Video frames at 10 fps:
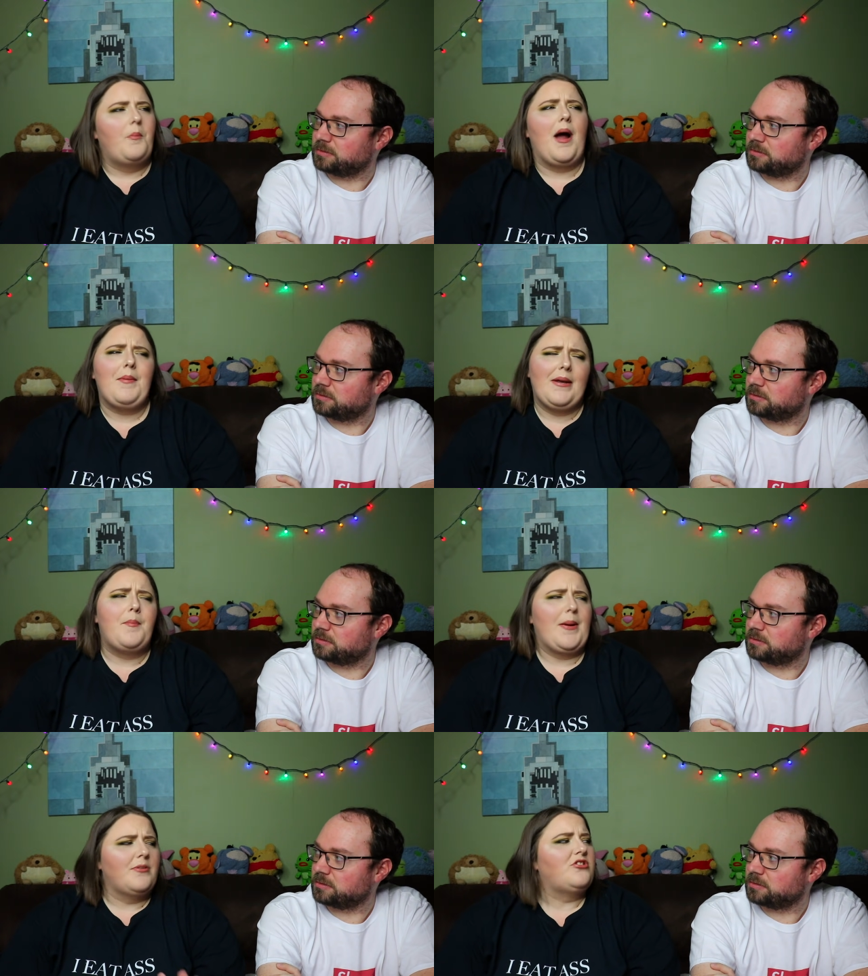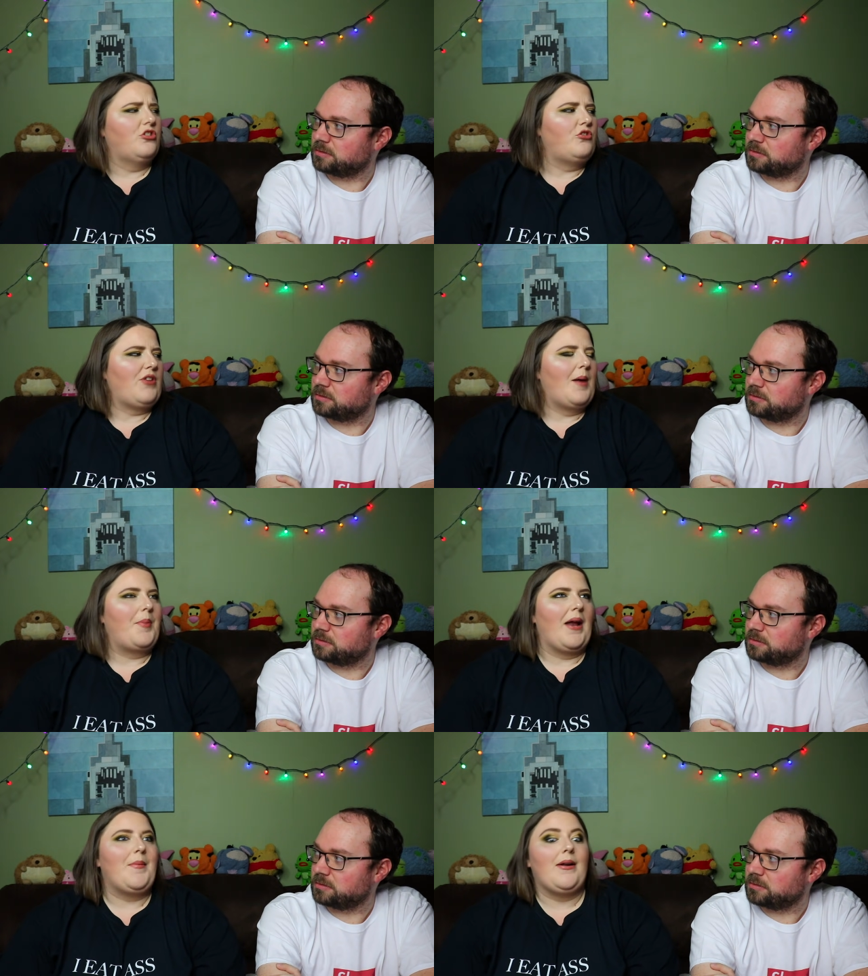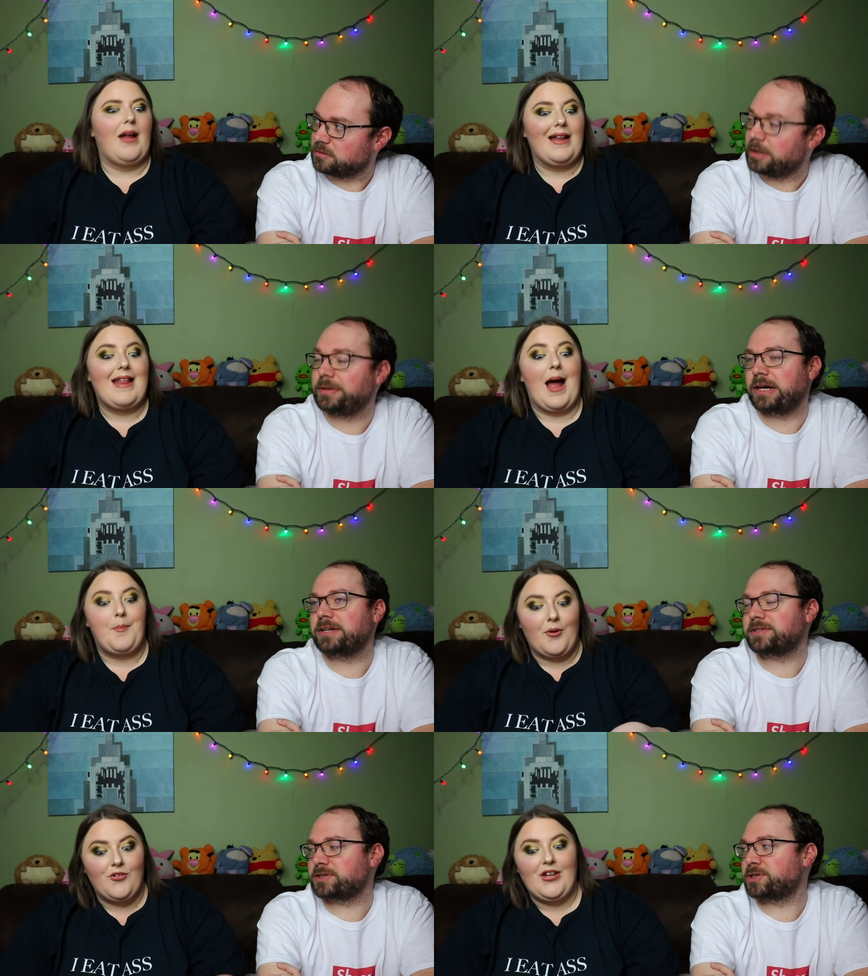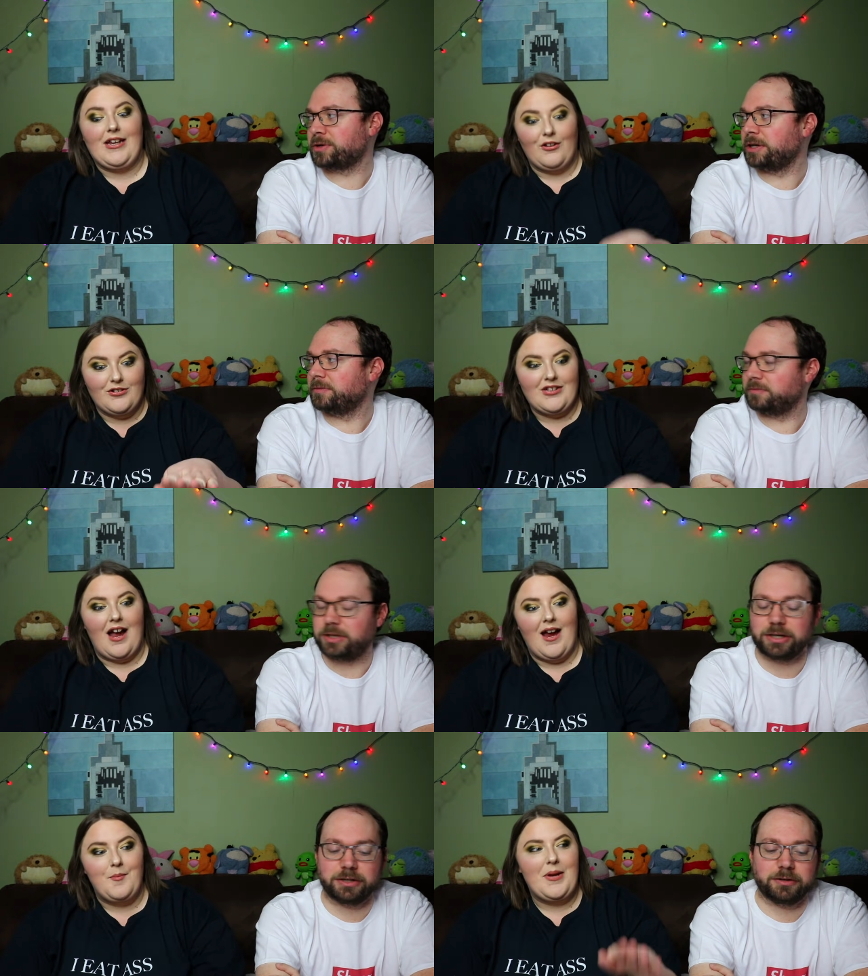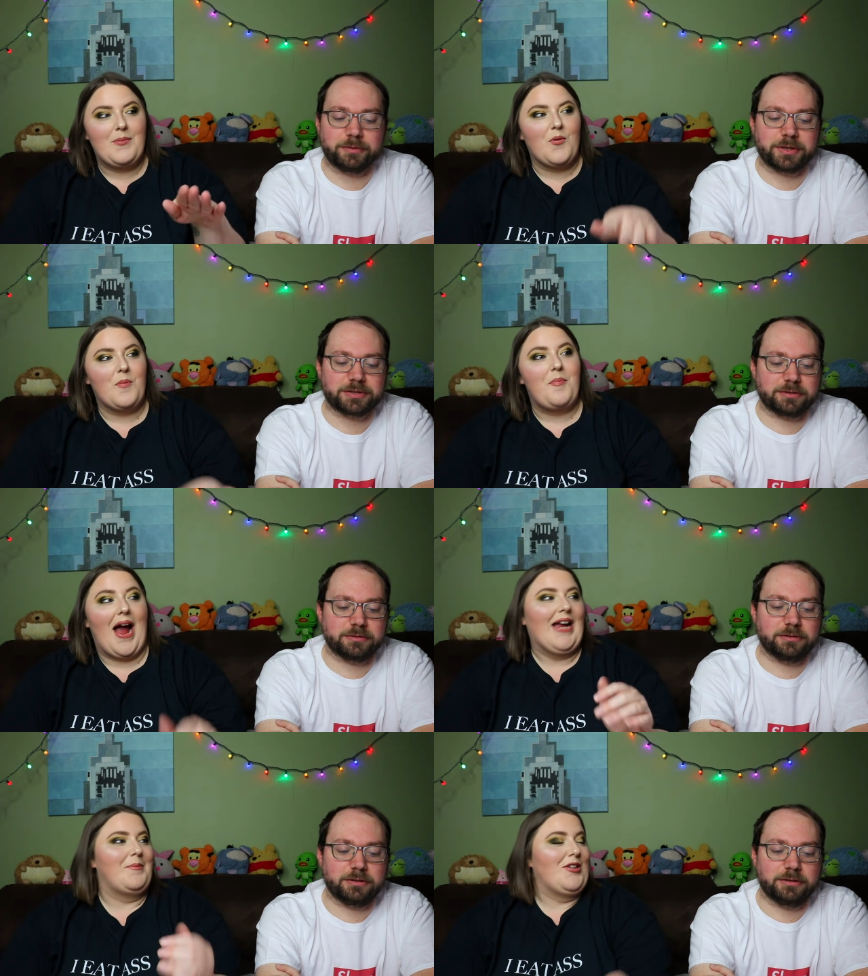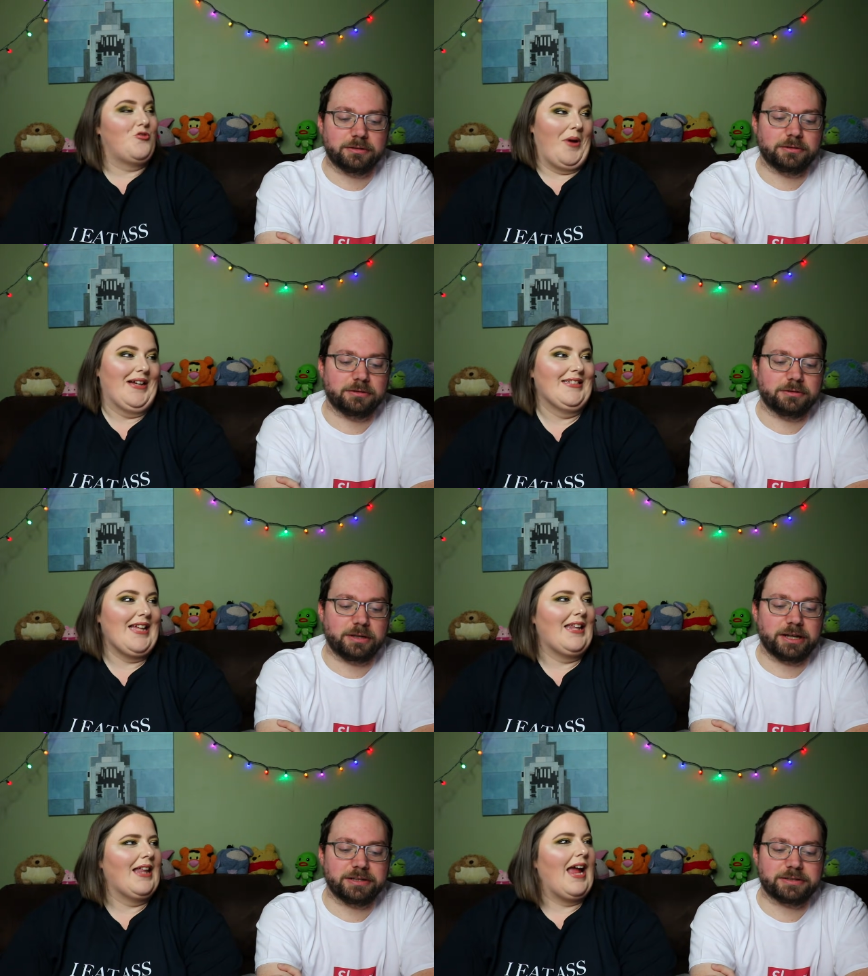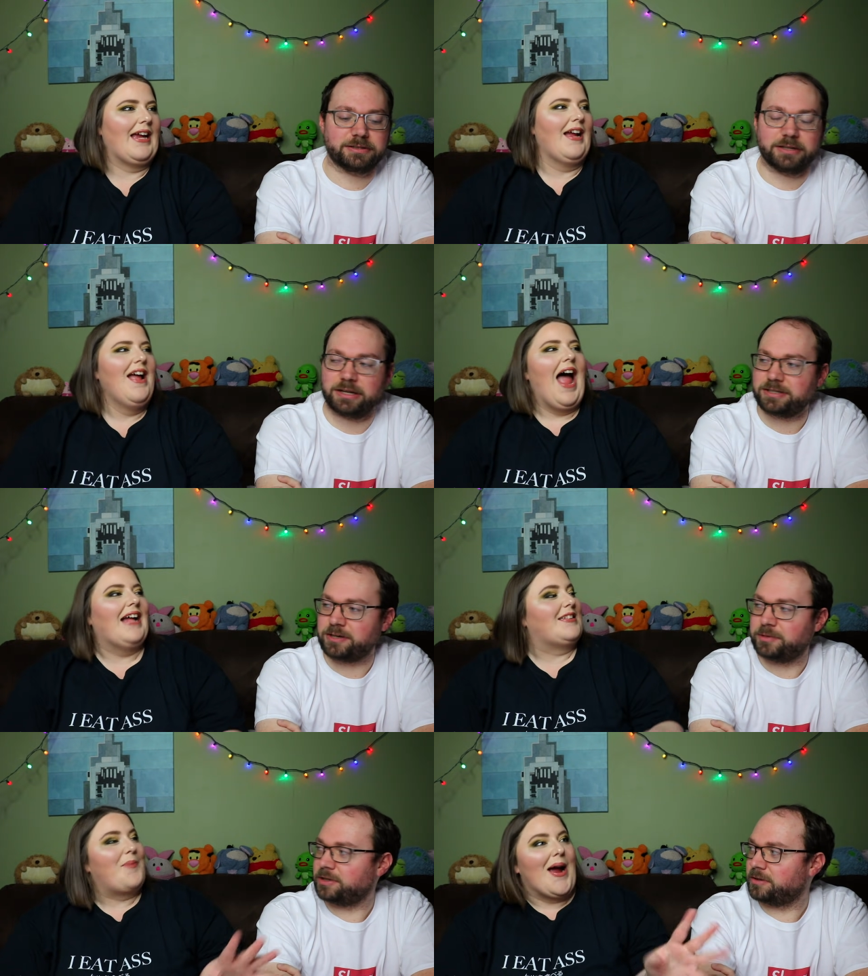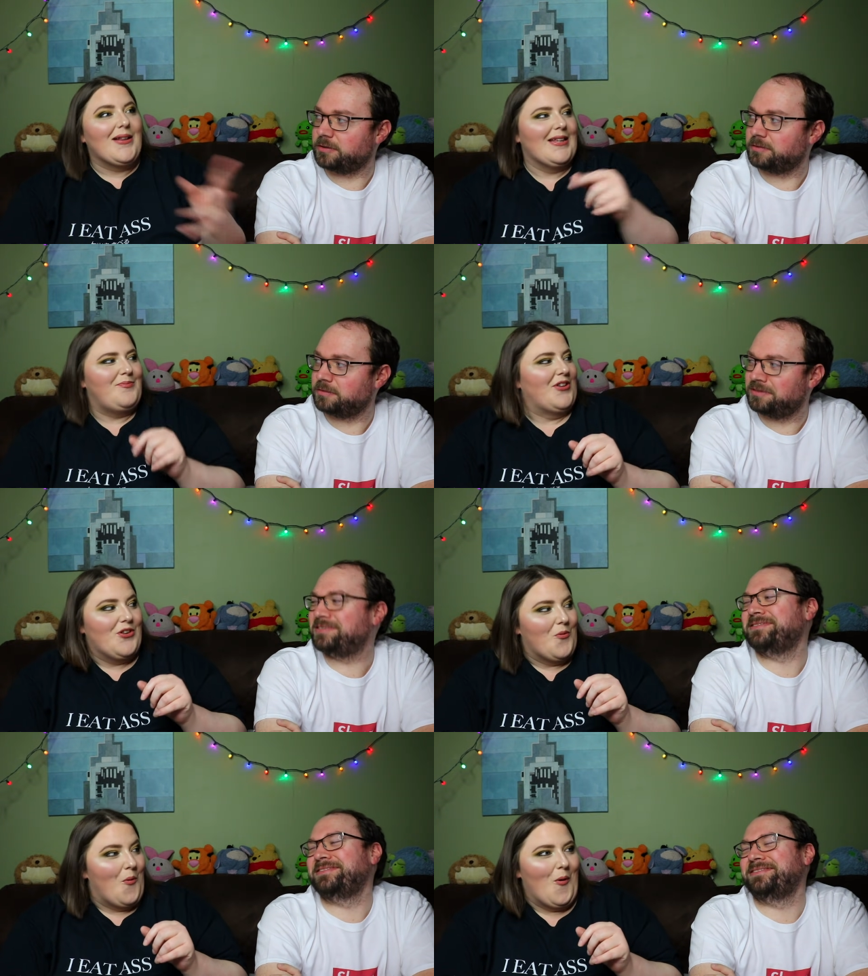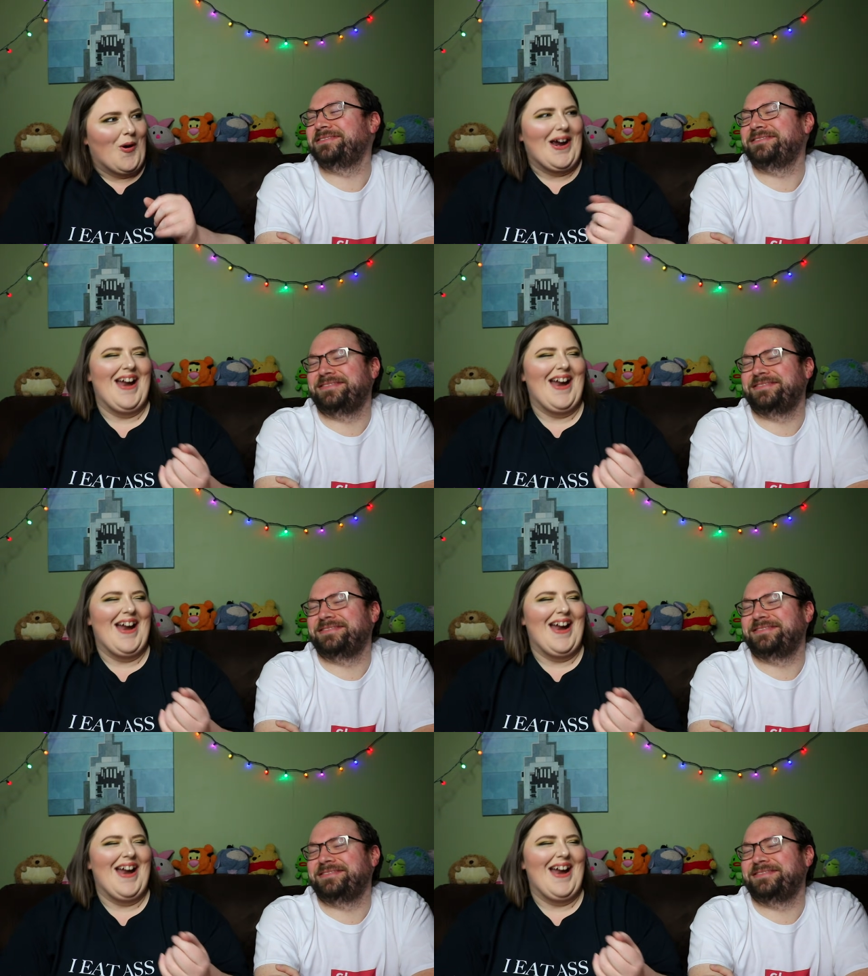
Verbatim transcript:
Speaker 1: But I mean, people still do that. But I mean, at I mean, that particular extreme. time, yeah, people were buying me drinks and I mean, like as if I lived in the war.